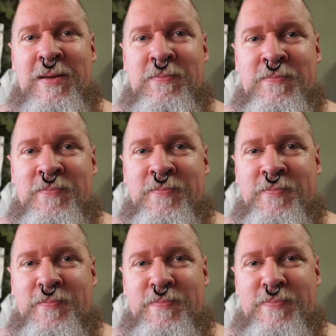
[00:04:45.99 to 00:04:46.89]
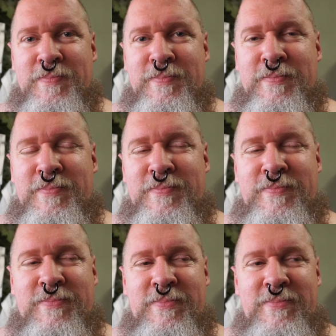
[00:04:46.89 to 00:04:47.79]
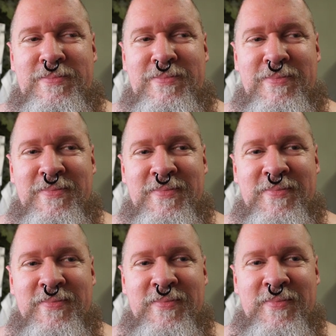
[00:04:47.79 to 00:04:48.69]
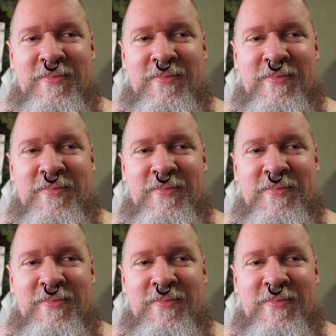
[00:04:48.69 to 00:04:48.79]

(silence)